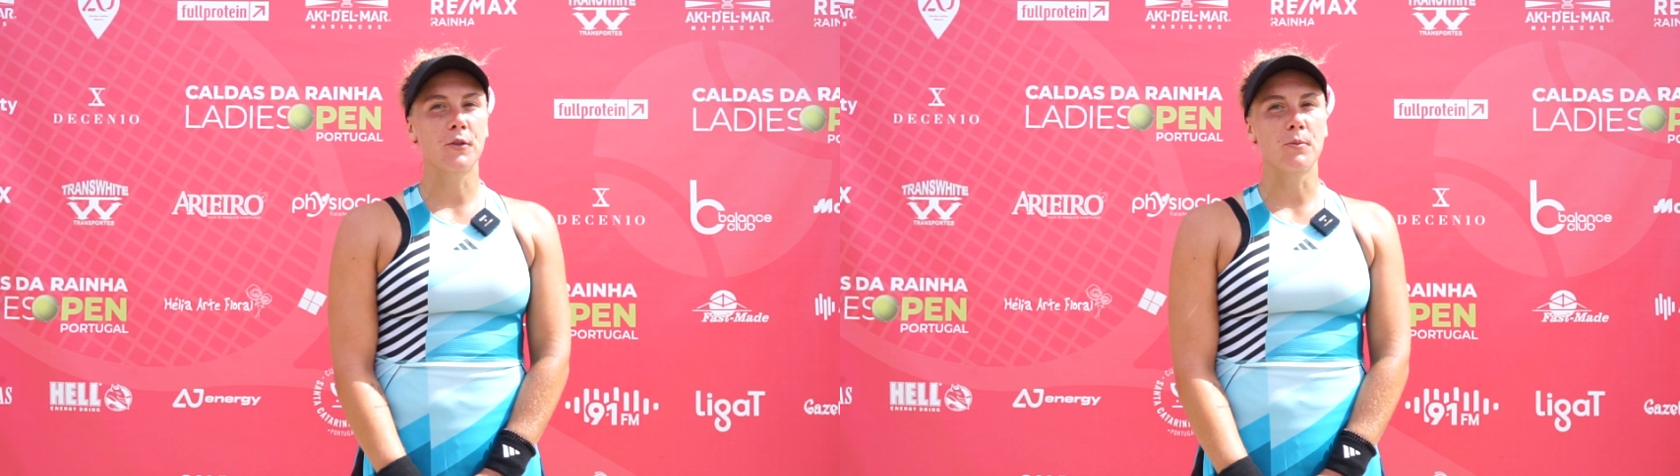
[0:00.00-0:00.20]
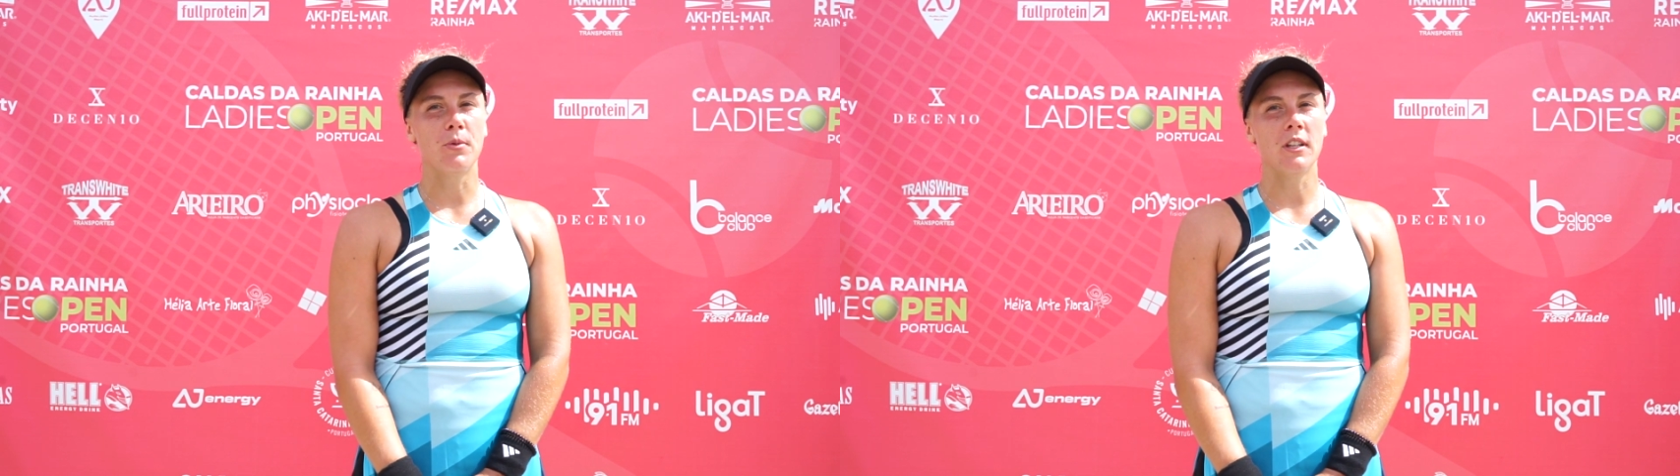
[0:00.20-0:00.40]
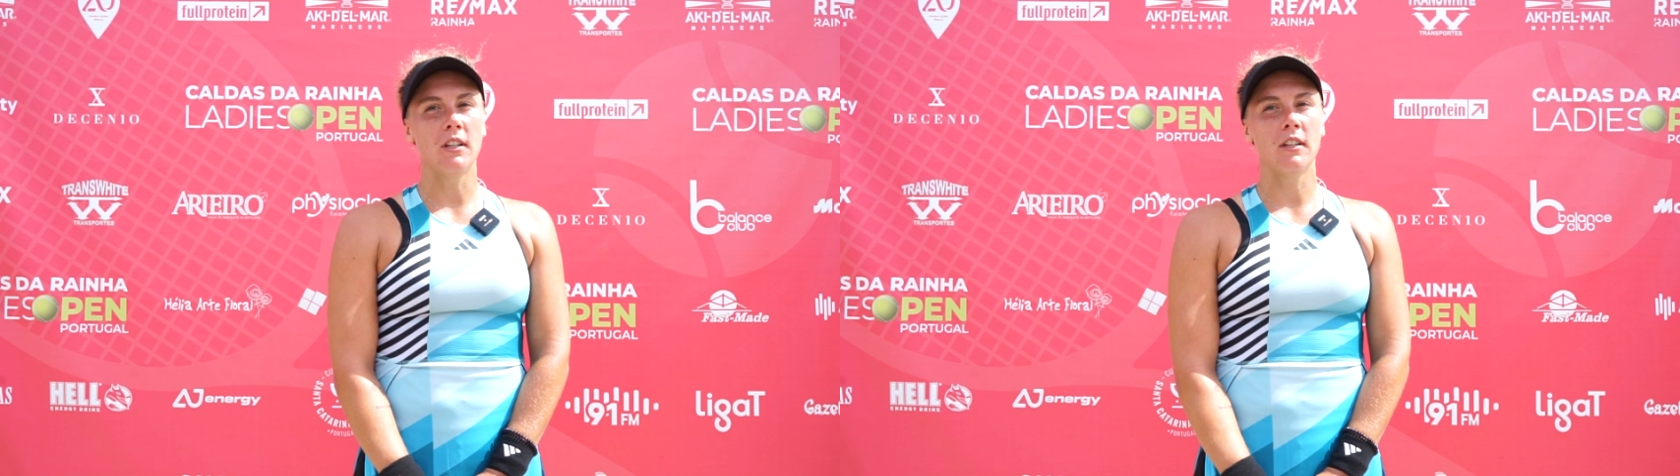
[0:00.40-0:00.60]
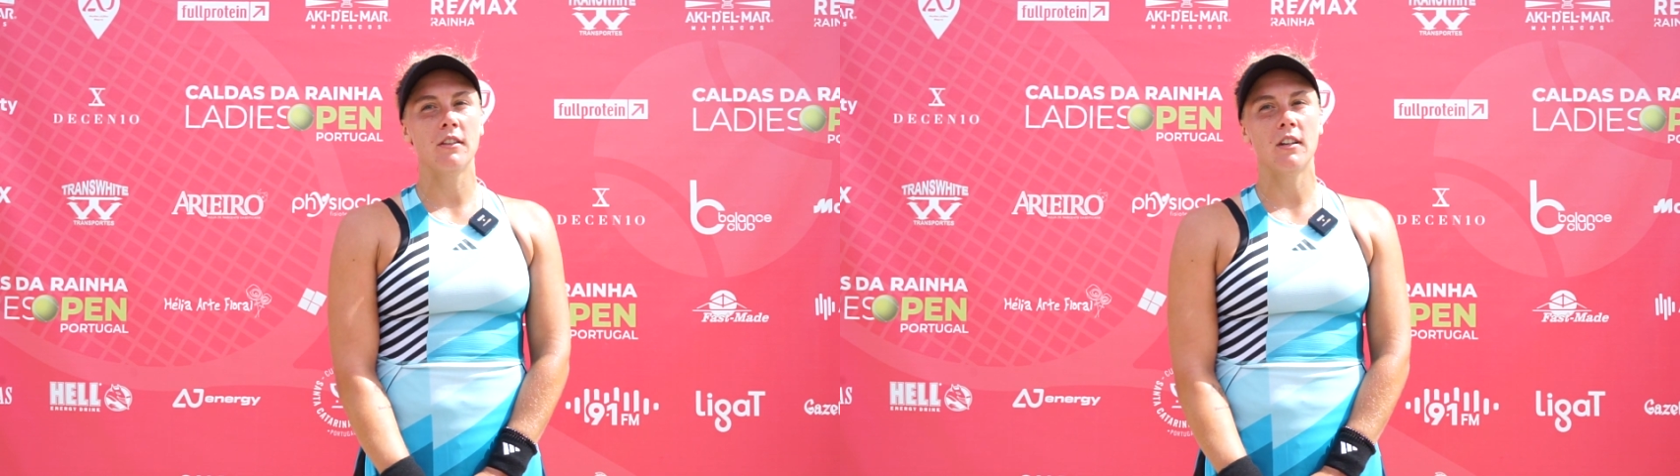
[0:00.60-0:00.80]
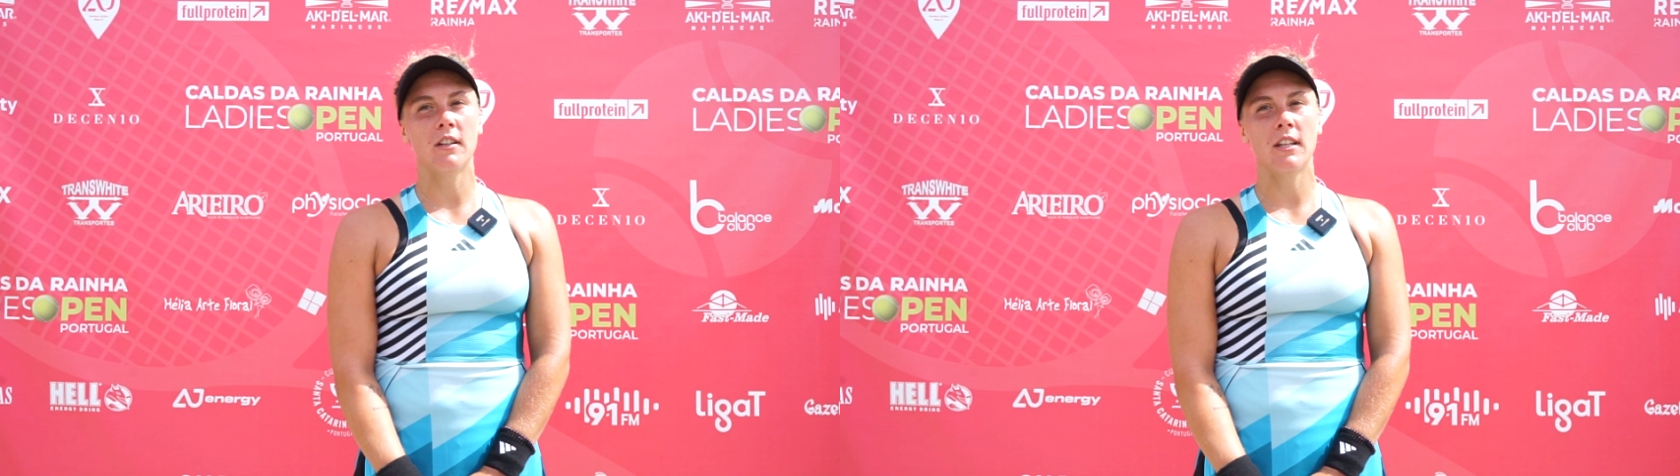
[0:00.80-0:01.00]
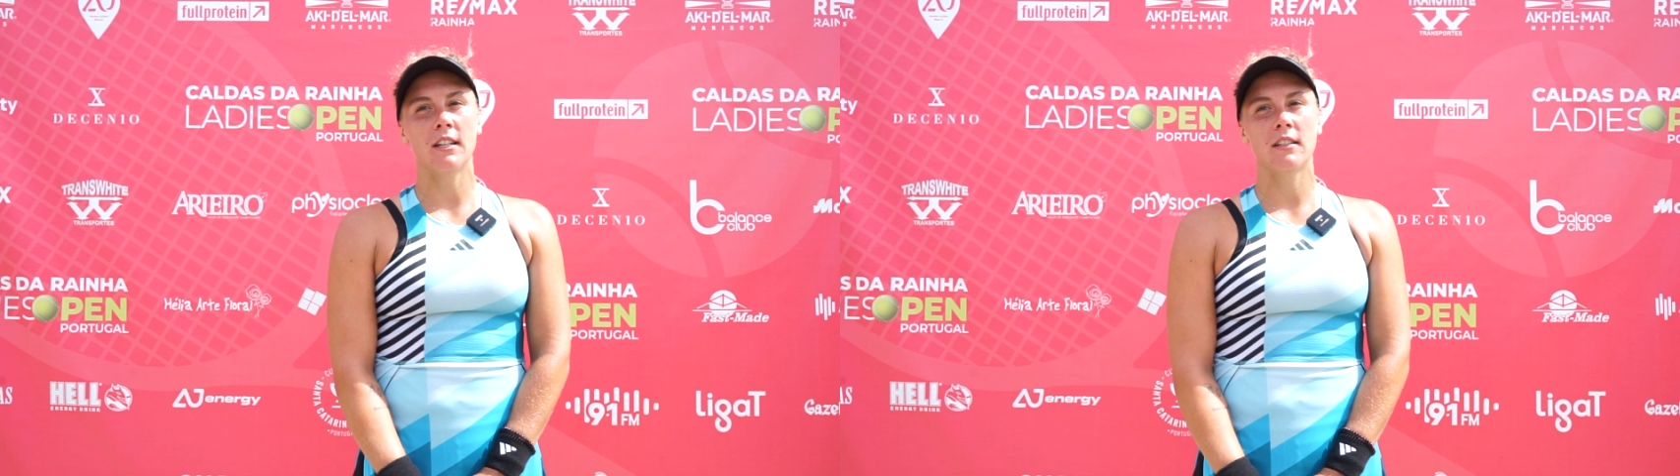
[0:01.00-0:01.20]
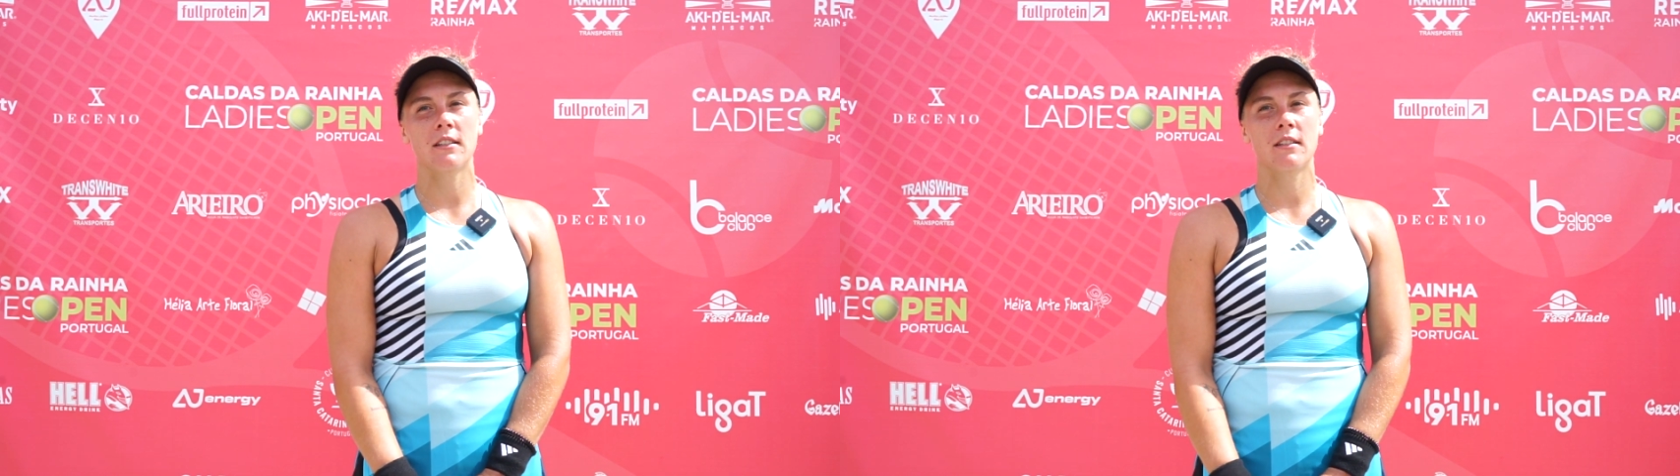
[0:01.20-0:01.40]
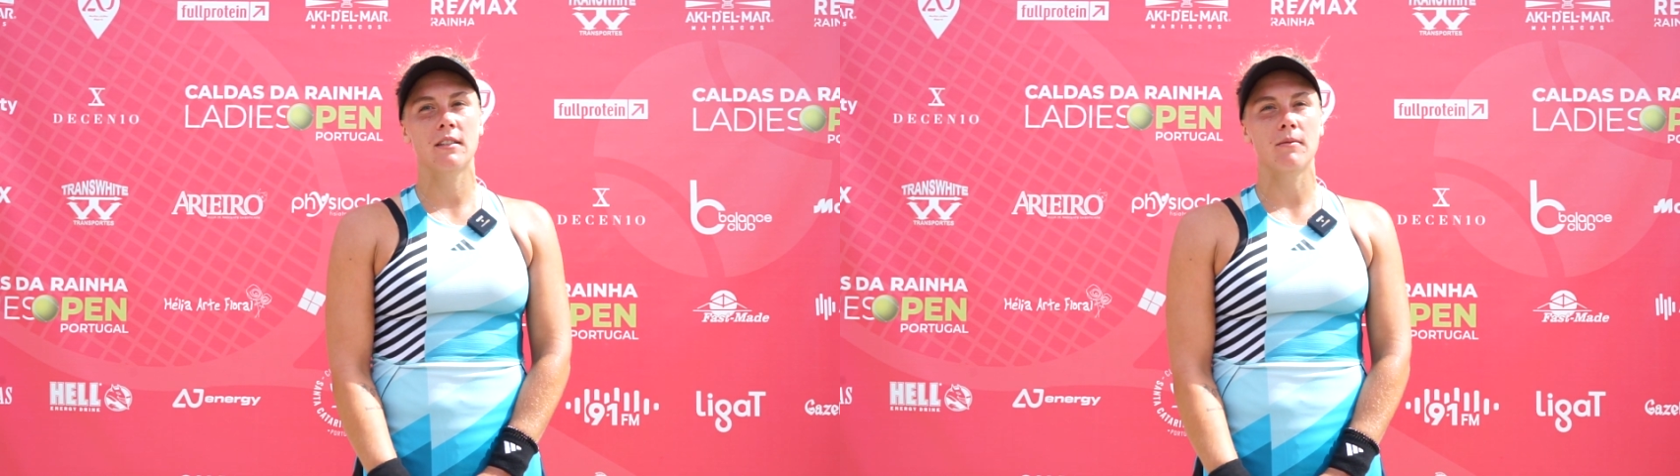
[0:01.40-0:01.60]
to be not
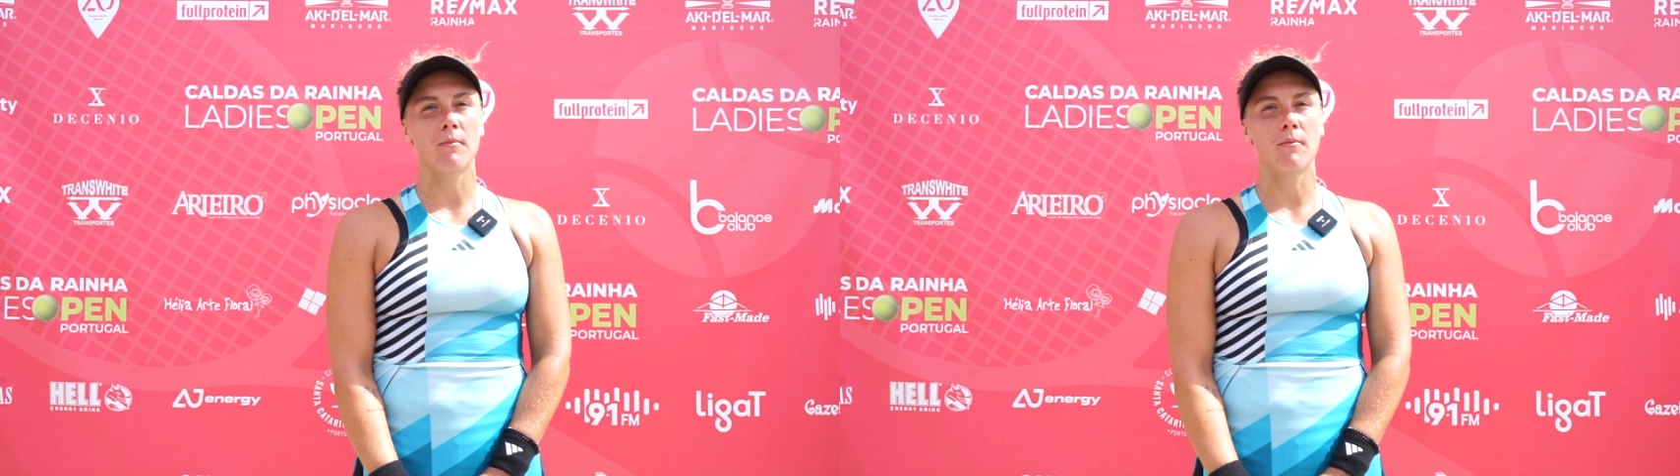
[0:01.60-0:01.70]
as